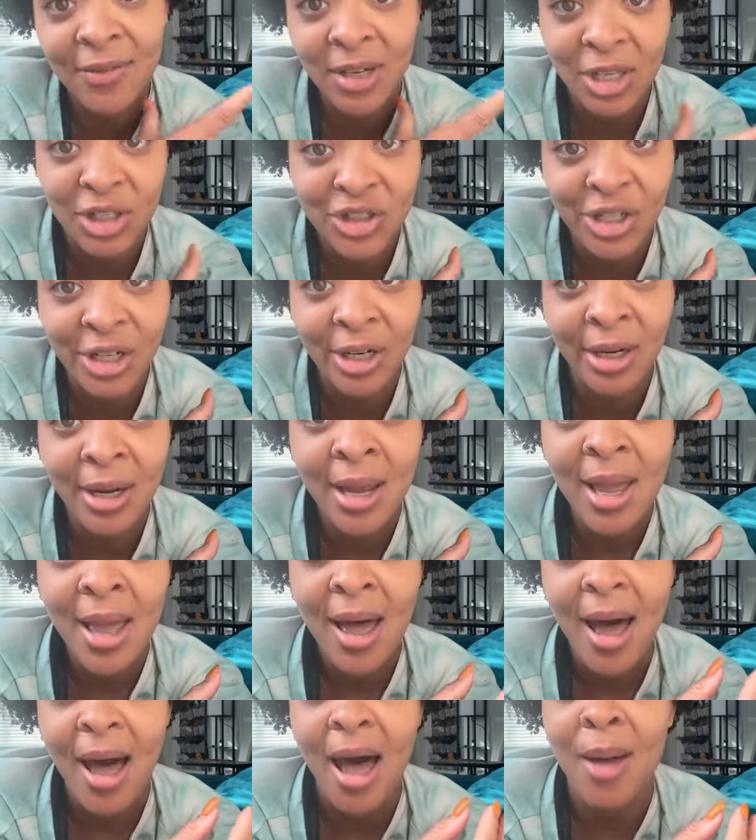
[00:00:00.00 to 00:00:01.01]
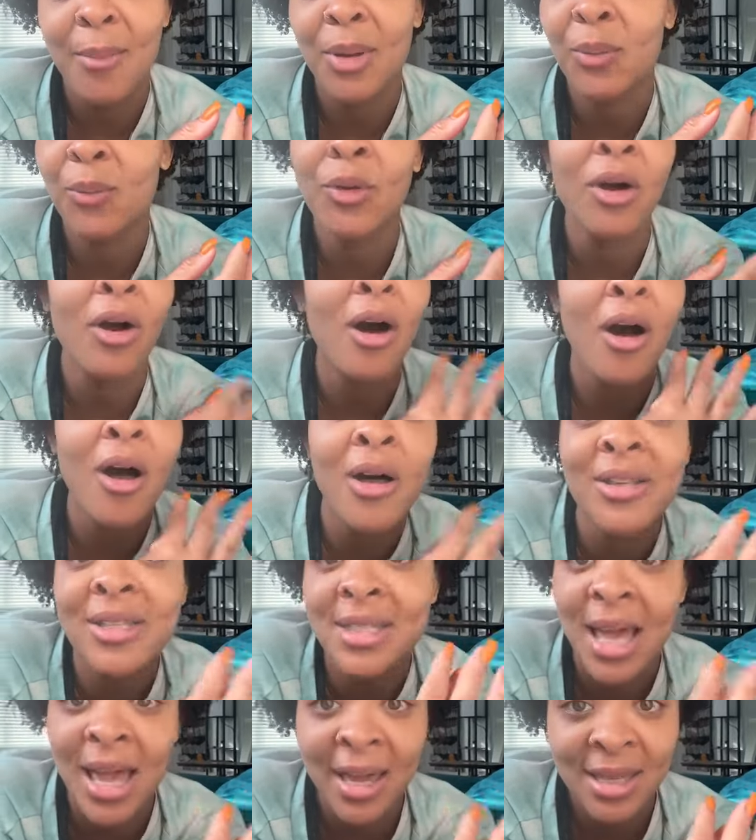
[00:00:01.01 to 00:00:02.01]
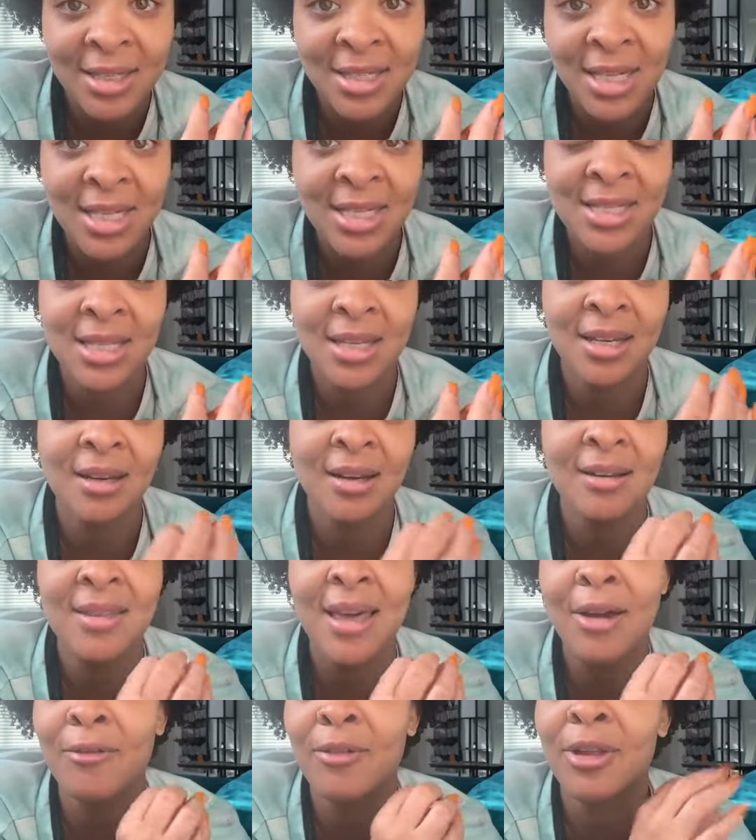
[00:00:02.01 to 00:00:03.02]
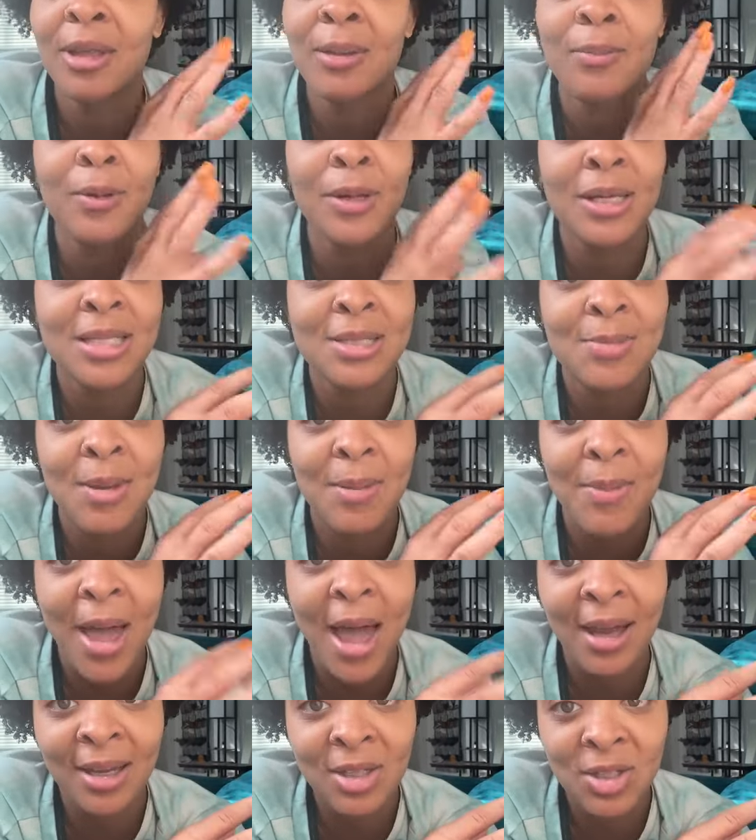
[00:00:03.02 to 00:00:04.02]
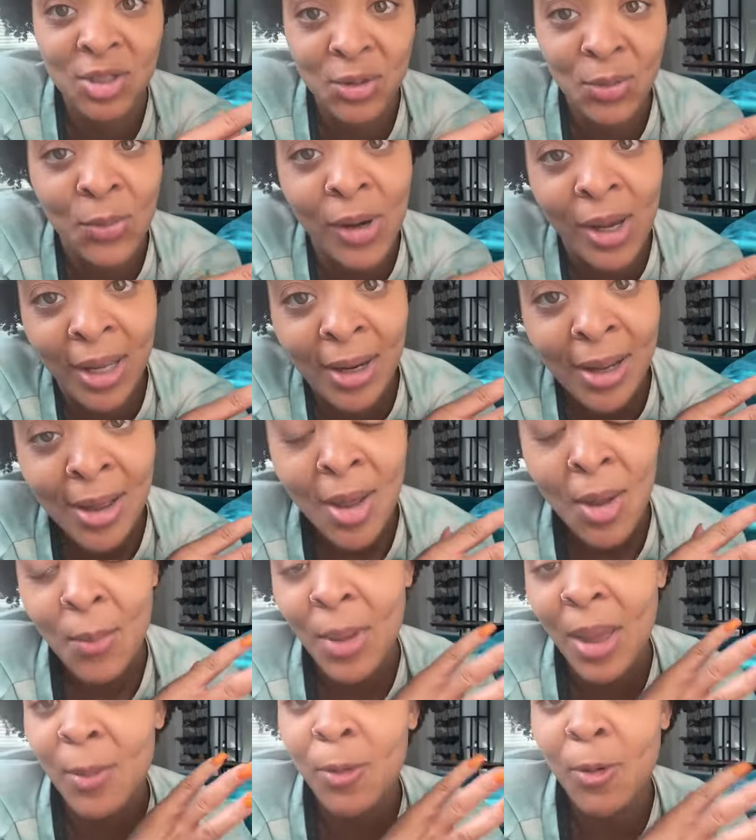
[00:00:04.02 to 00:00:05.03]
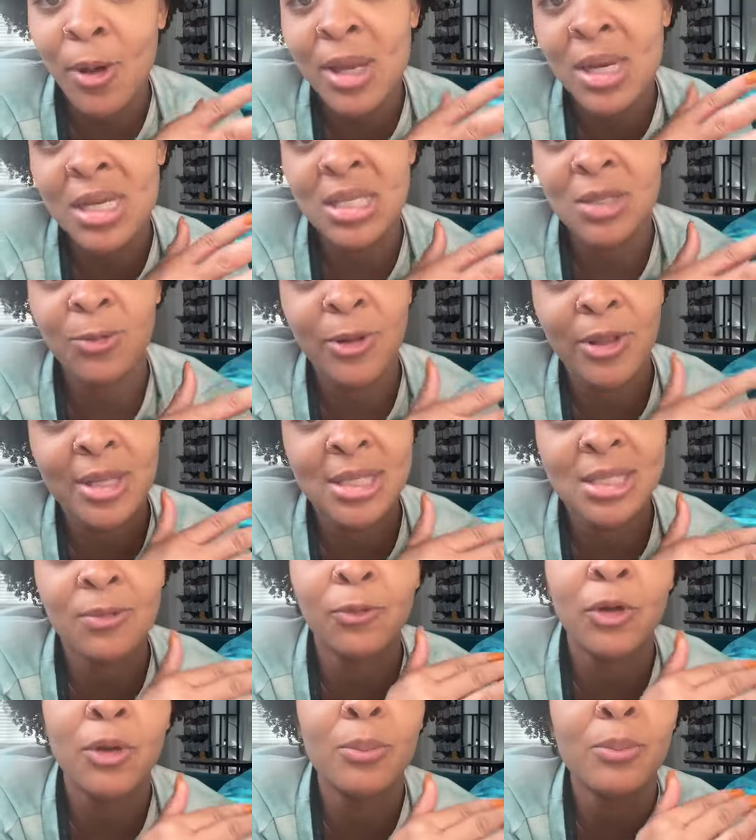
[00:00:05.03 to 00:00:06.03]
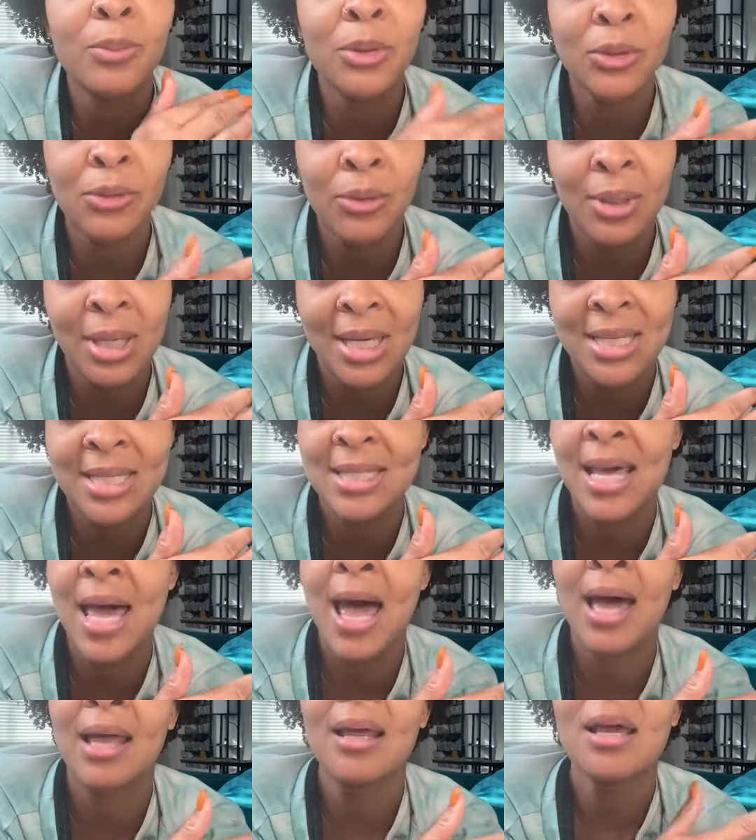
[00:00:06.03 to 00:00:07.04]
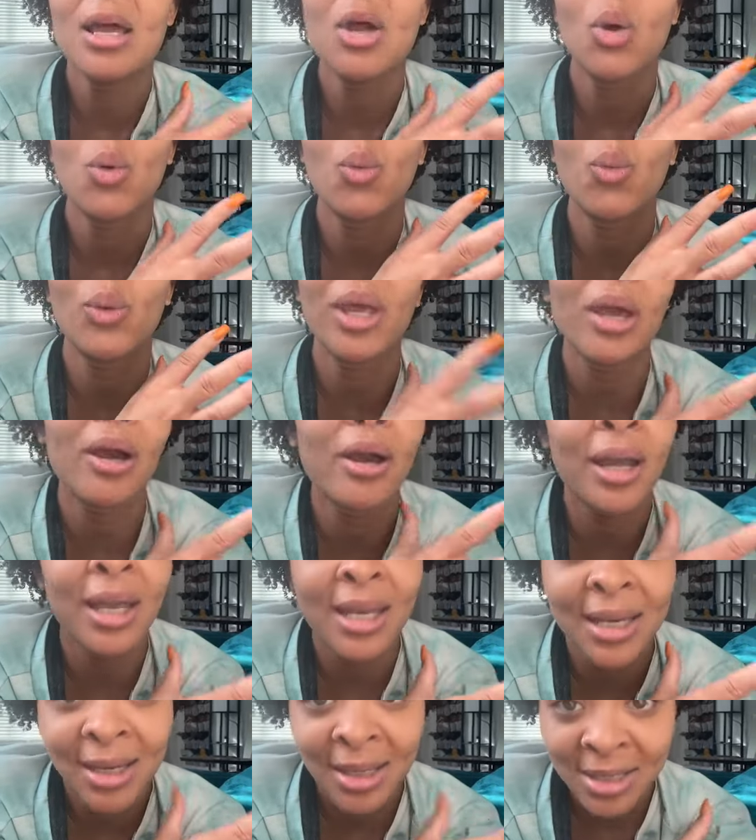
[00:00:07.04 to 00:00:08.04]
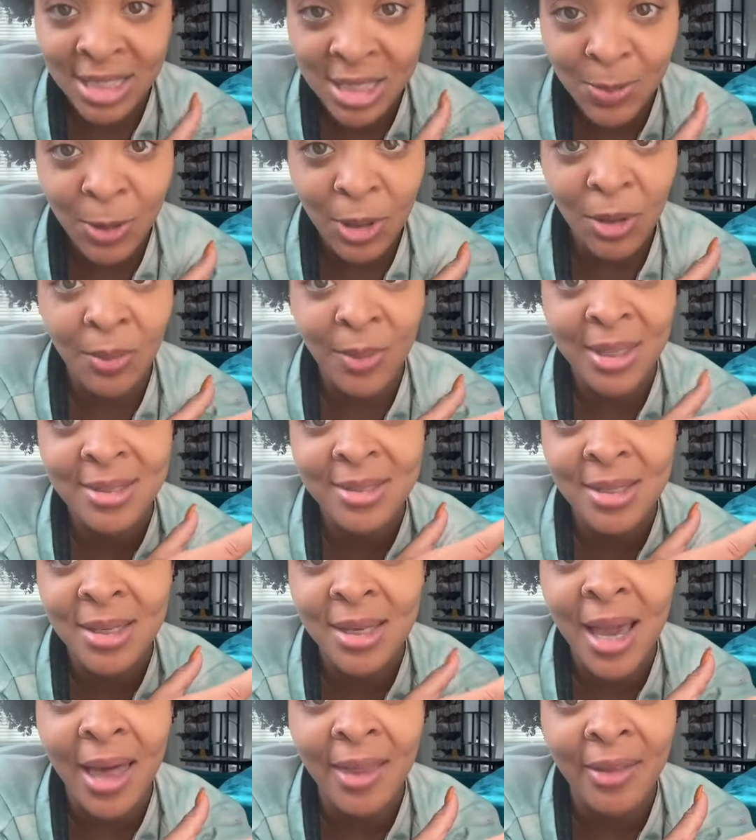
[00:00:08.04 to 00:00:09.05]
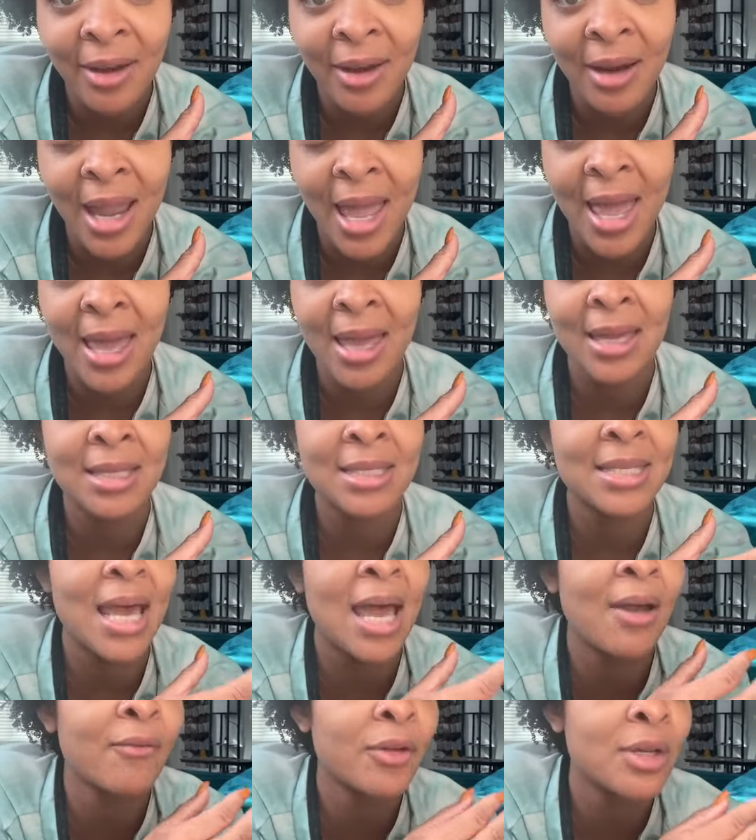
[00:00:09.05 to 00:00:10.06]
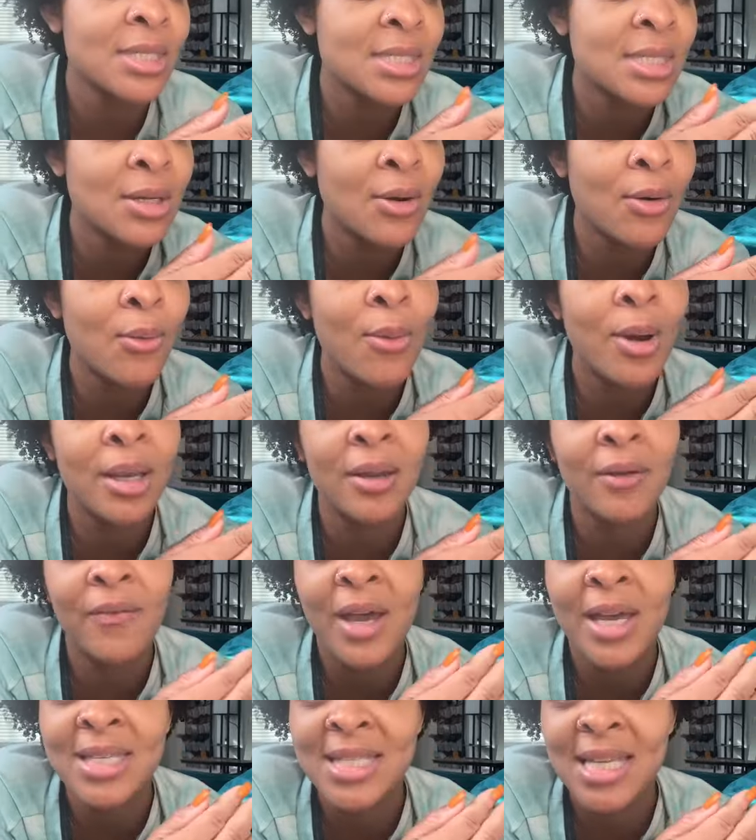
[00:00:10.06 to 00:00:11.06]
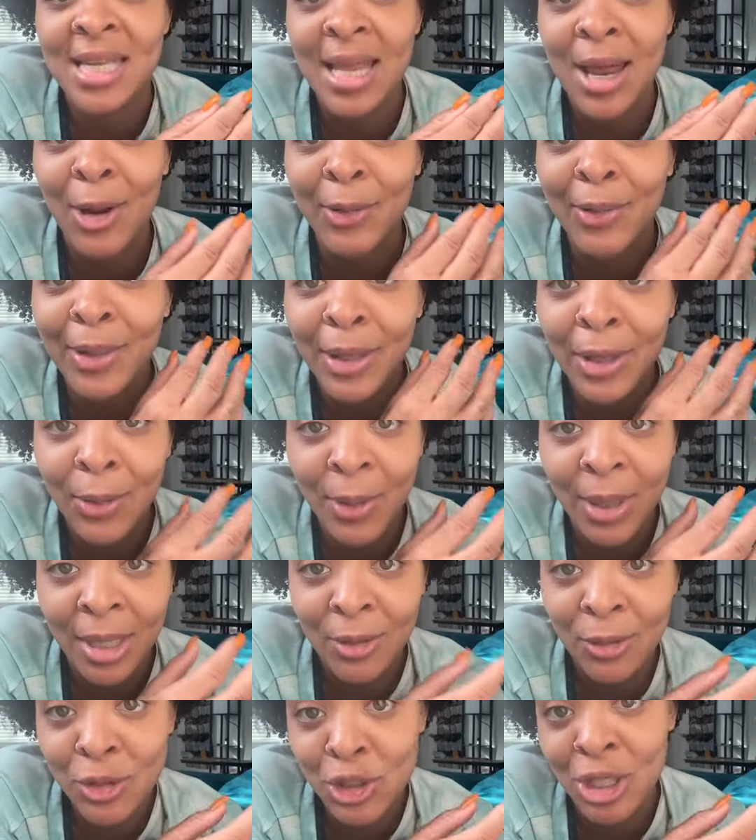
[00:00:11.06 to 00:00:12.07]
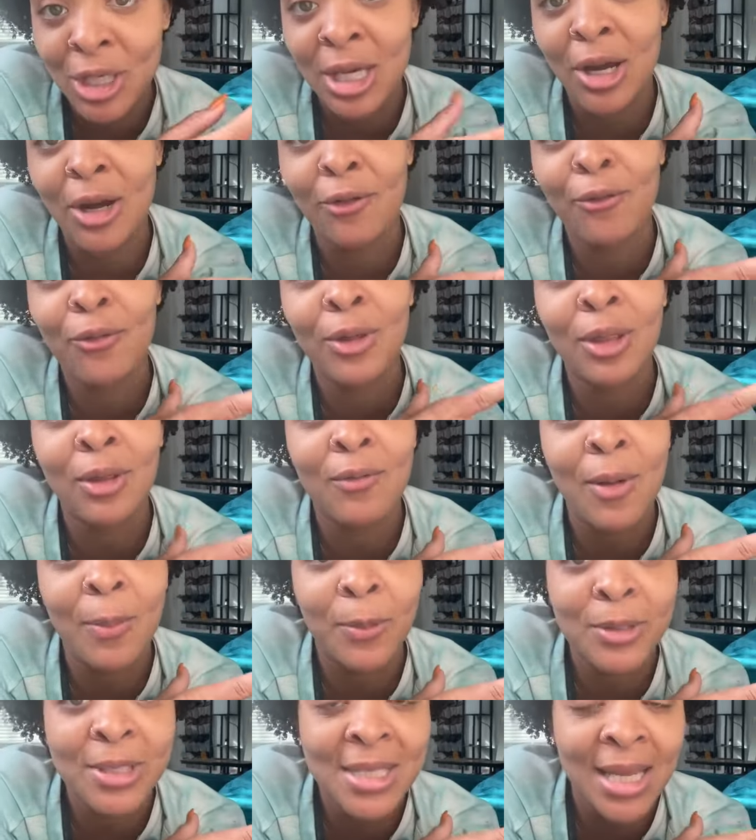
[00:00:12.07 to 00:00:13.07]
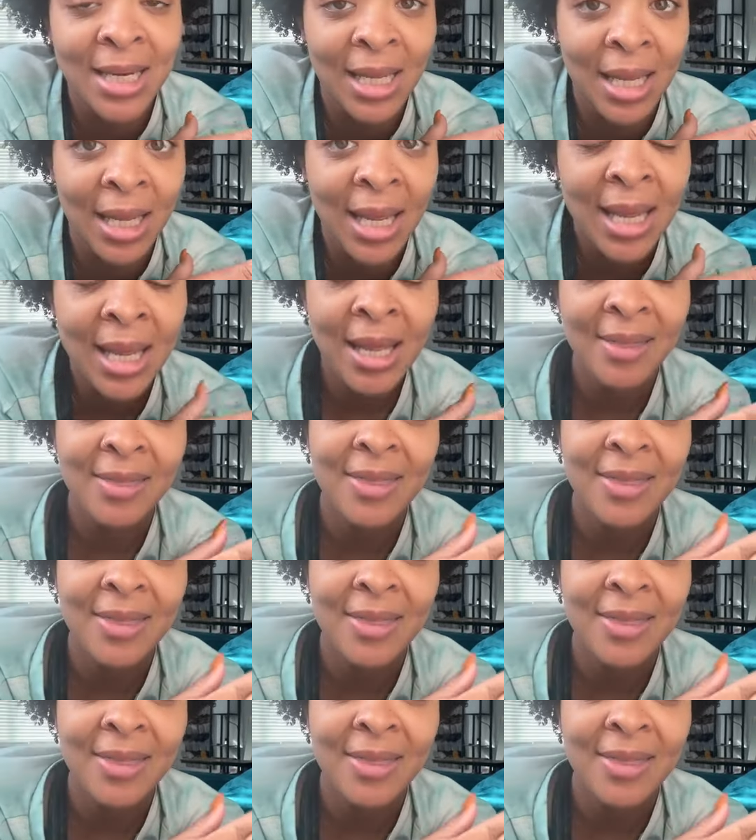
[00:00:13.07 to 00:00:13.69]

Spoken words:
of nature. And we're all scientists. And that really brings me back into what my point is for this full moon, is that we are in an experiment together. And every single one of us in our Leo energy are really representing